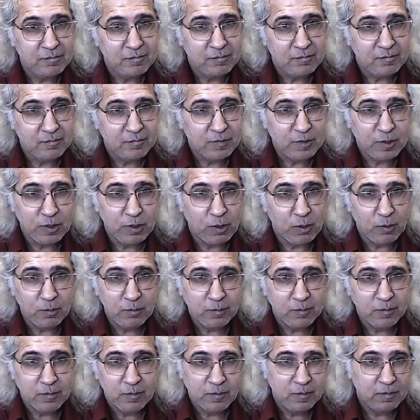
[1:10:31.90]
you know
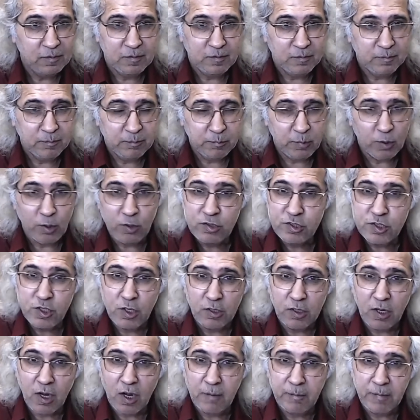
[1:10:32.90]
post your
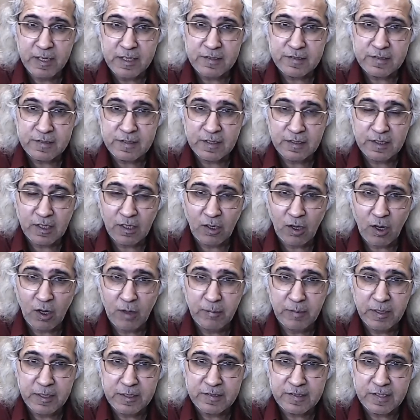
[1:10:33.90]
comments in the
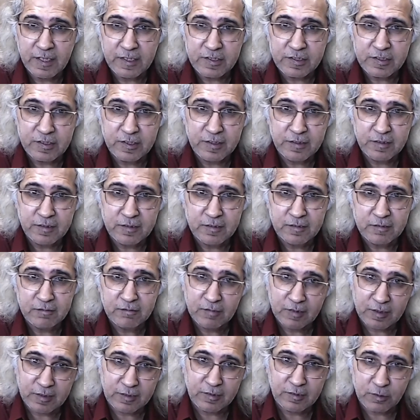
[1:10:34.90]
comment section
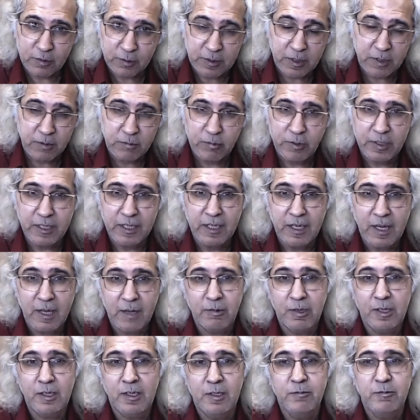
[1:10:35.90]
so that we can have
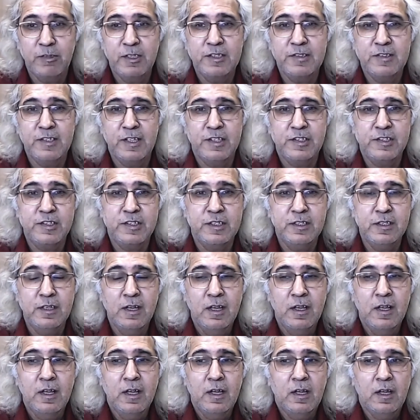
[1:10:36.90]
a conversation
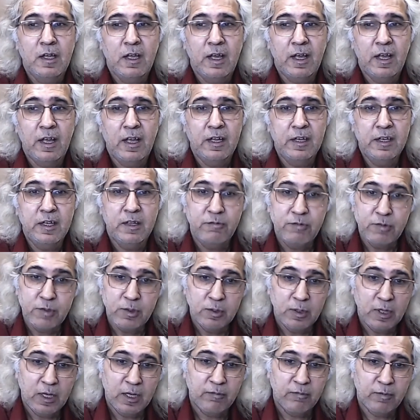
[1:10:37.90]
and if you
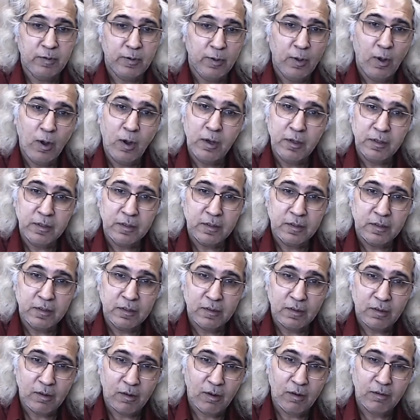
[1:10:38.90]
have not
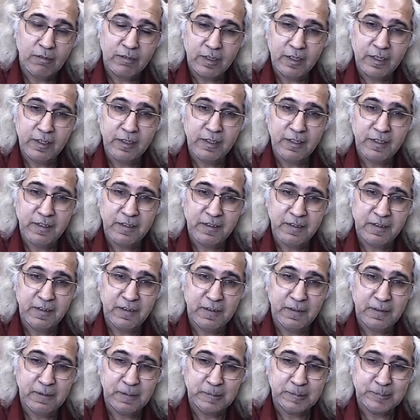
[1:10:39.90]
already
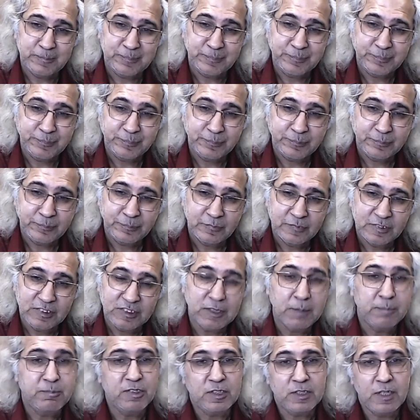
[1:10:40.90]
um,
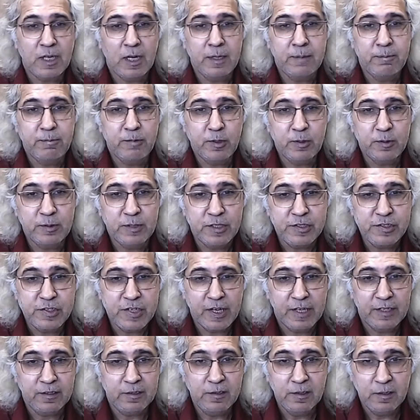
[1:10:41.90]
subscribed to the
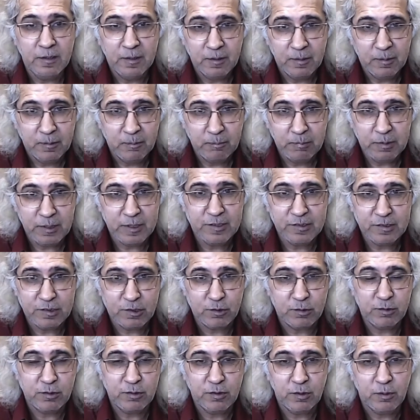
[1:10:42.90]
channel please
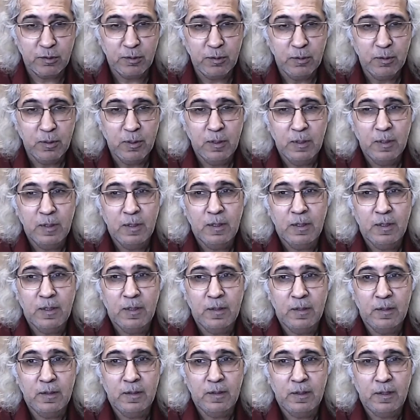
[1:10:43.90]
do so
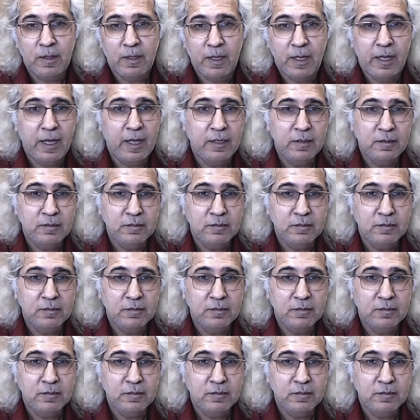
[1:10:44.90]
uh, and